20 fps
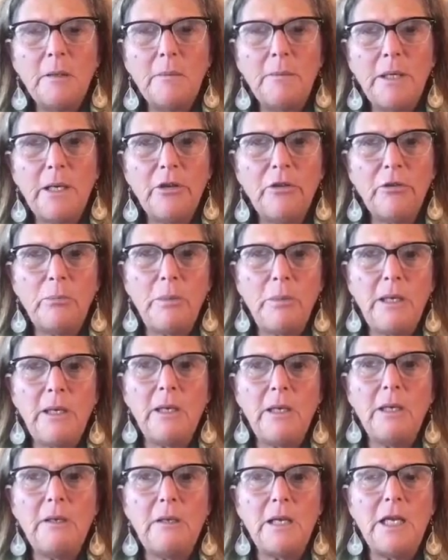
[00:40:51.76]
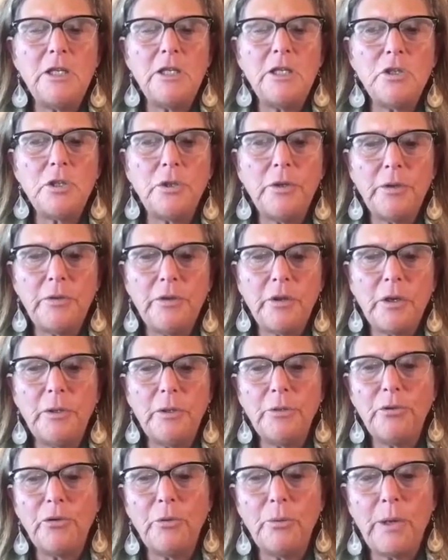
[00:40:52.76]
because being in nature, the
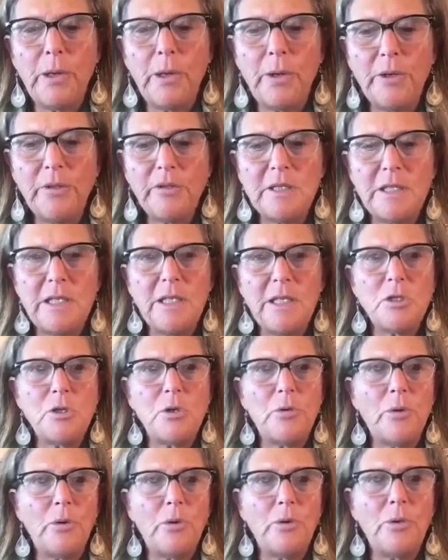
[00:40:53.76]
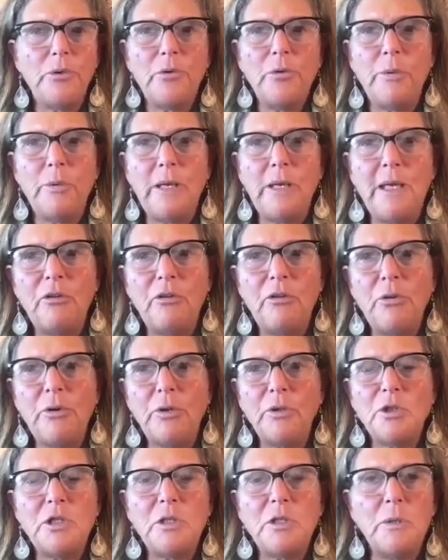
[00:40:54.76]
closer we are to nature, the closer we get to
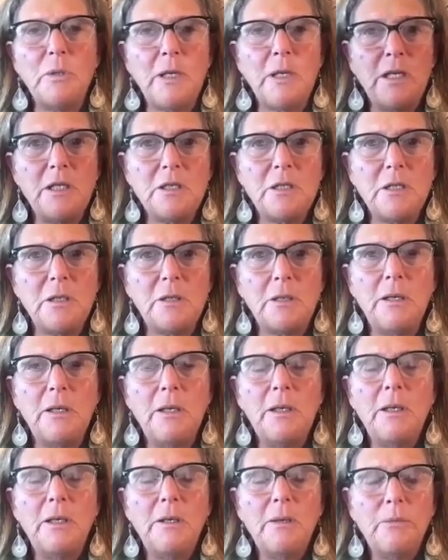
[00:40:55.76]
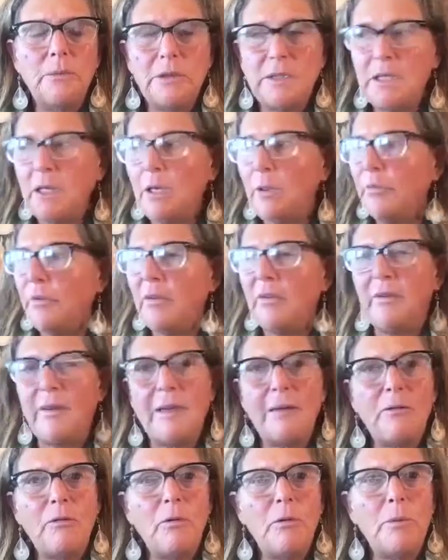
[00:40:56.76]
our true nature, which helps us
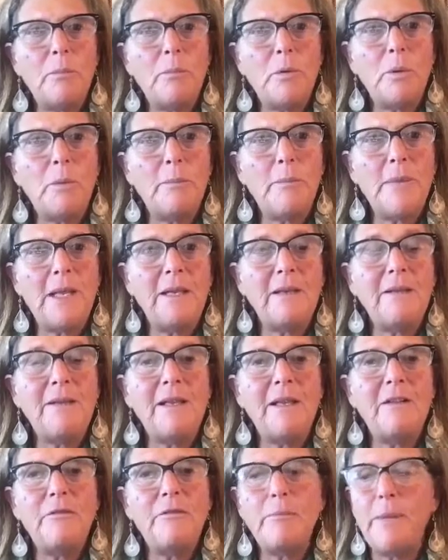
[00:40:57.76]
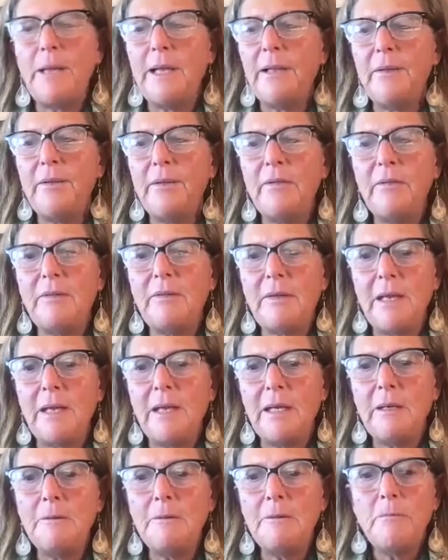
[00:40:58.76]
get to a more meditative, balanced
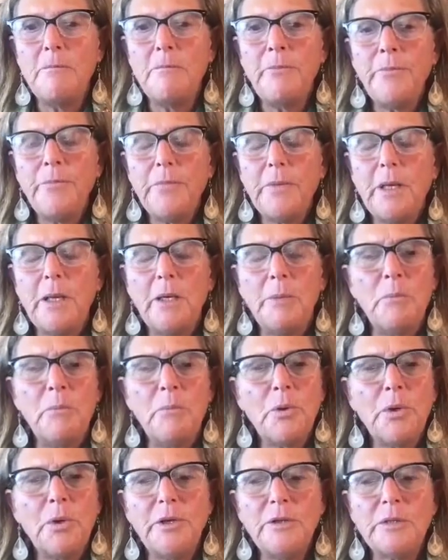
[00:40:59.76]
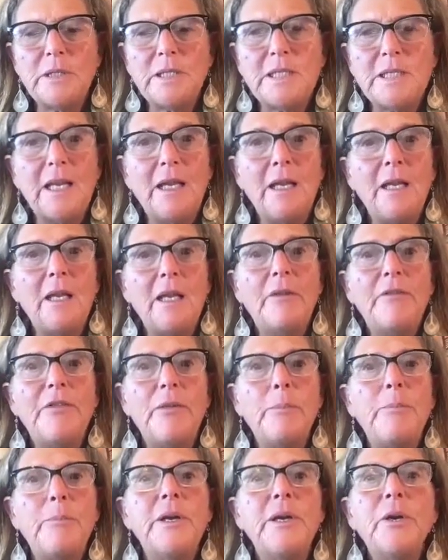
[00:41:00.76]
state, a more understanding of the
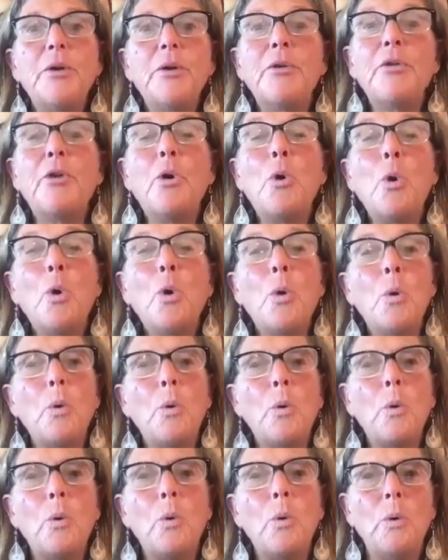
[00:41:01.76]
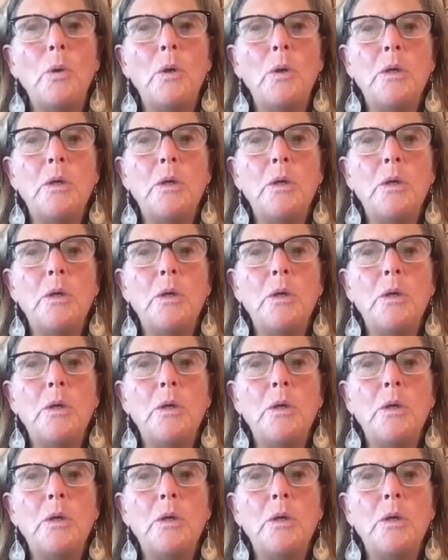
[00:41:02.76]
bigger, the whole